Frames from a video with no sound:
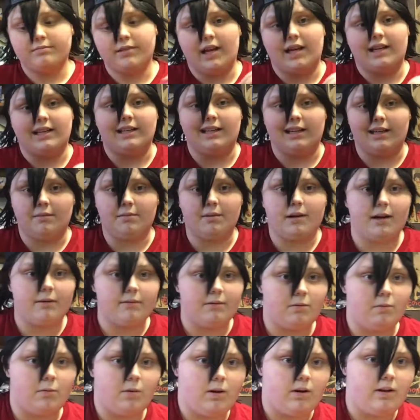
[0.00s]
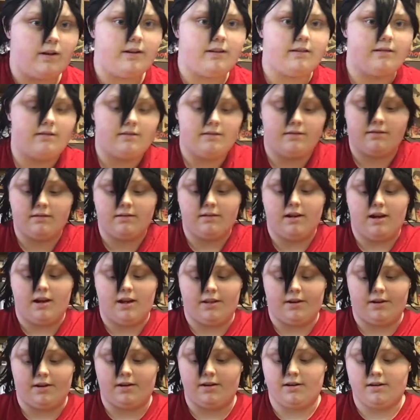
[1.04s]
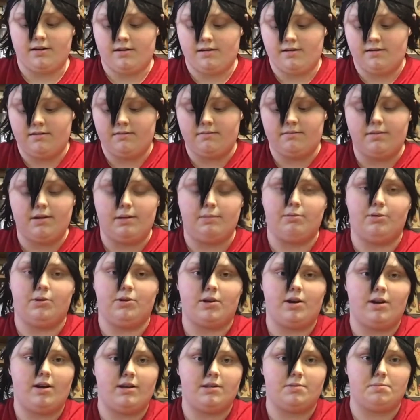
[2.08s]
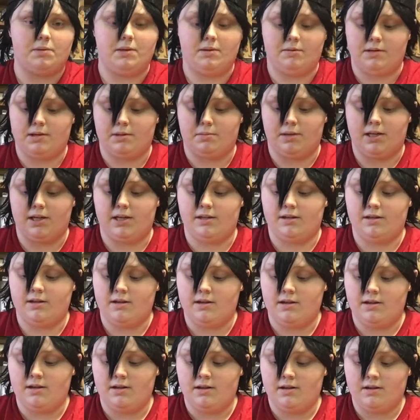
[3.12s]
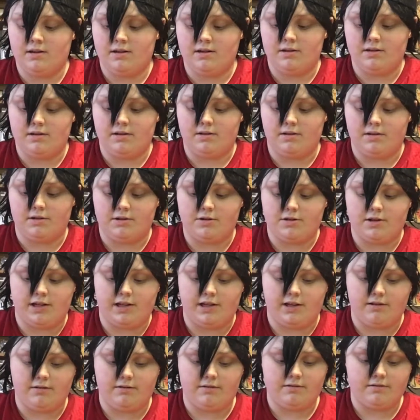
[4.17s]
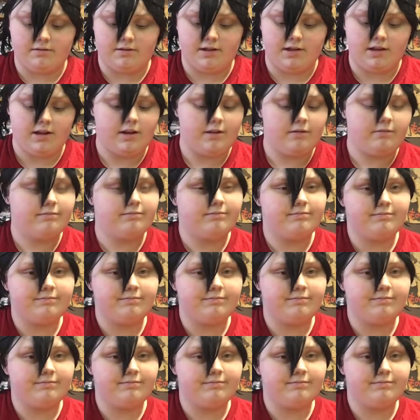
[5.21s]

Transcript: not need, but I would want other people to cosplay with me. Do the trio, you know?